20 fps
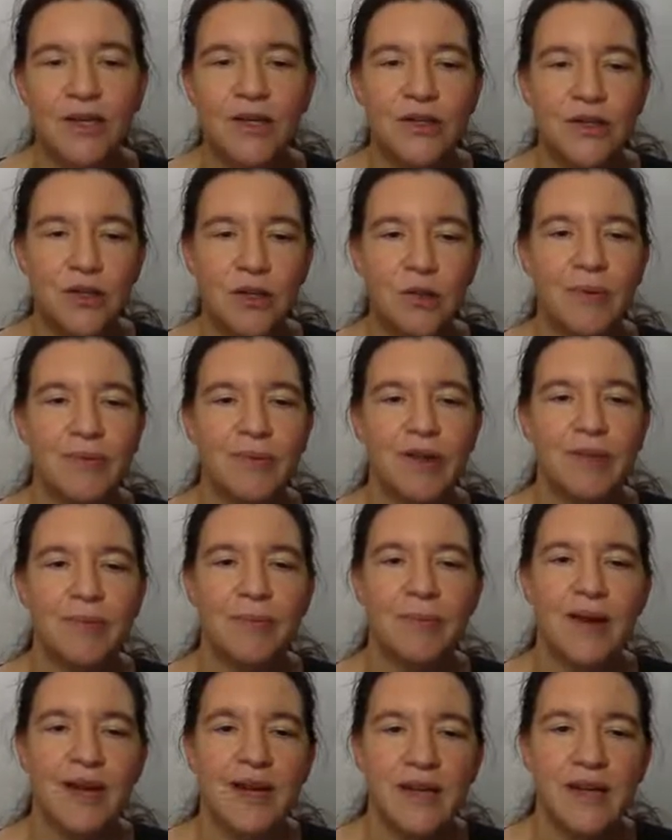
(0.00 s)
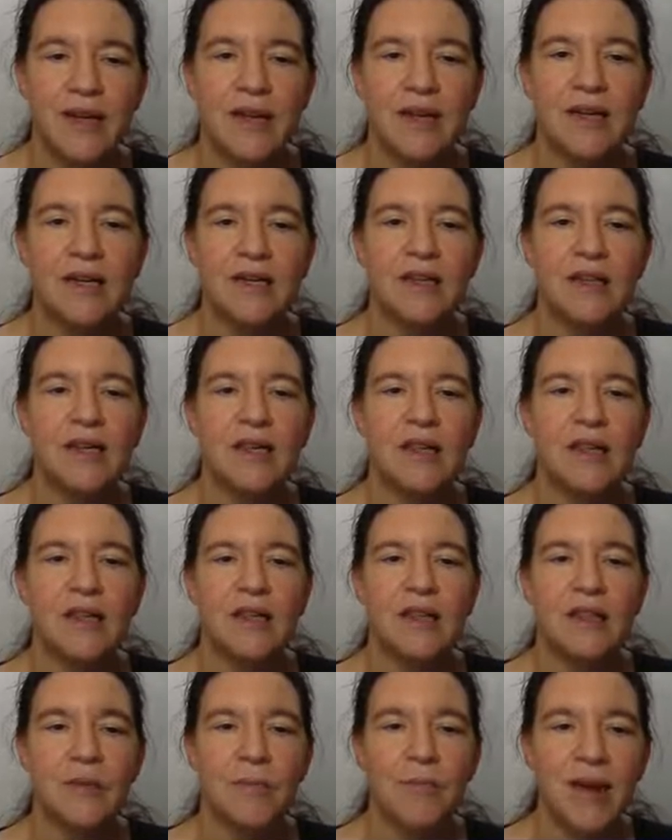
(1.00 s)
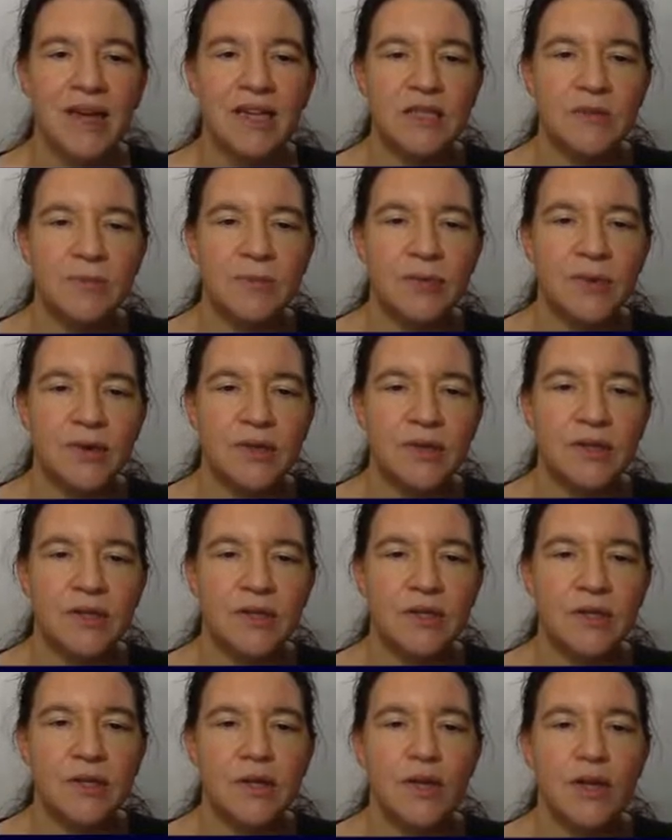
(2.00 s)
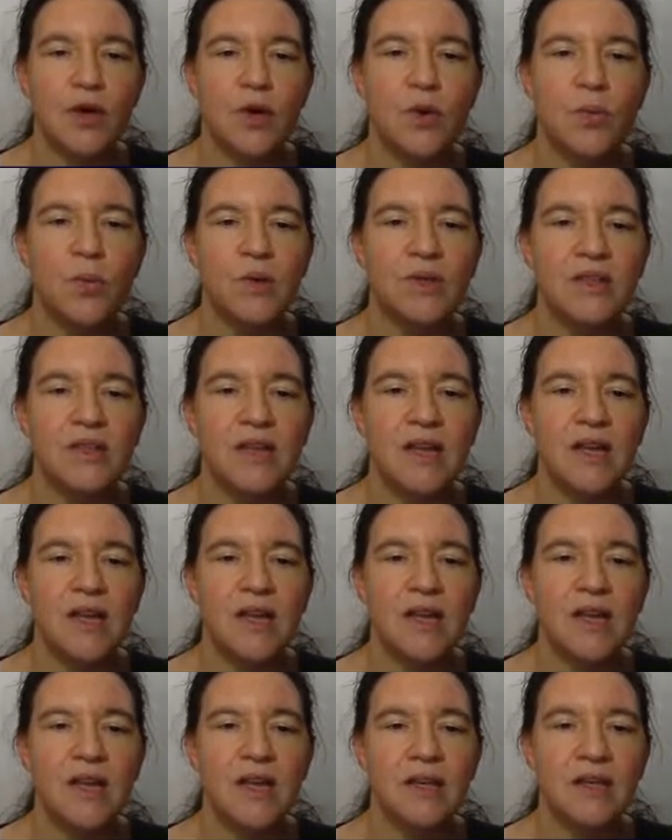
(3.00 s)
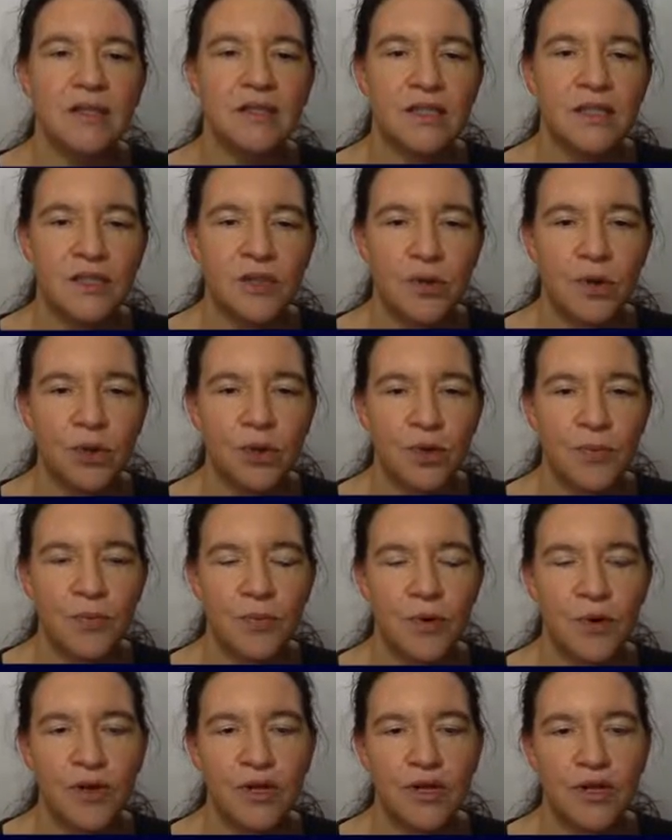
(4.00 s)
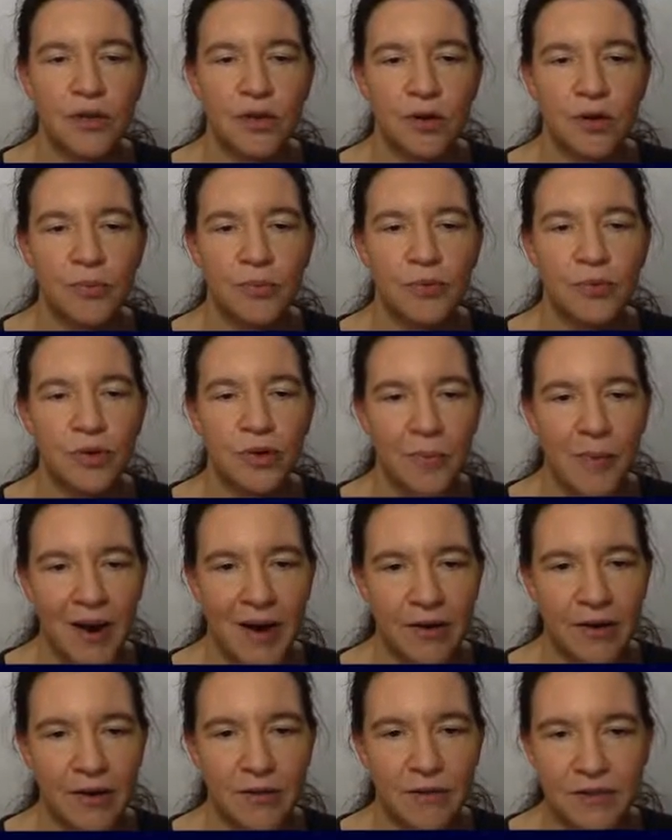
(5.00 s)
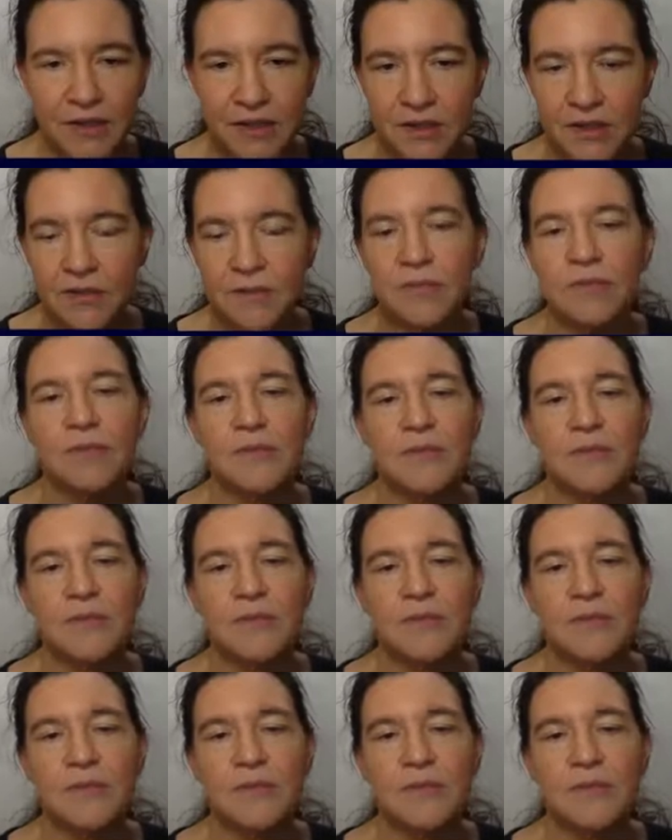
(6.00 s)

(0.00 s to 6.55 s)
So when we're plugging in the base point with the uh, distorted point and compute the pairing of this,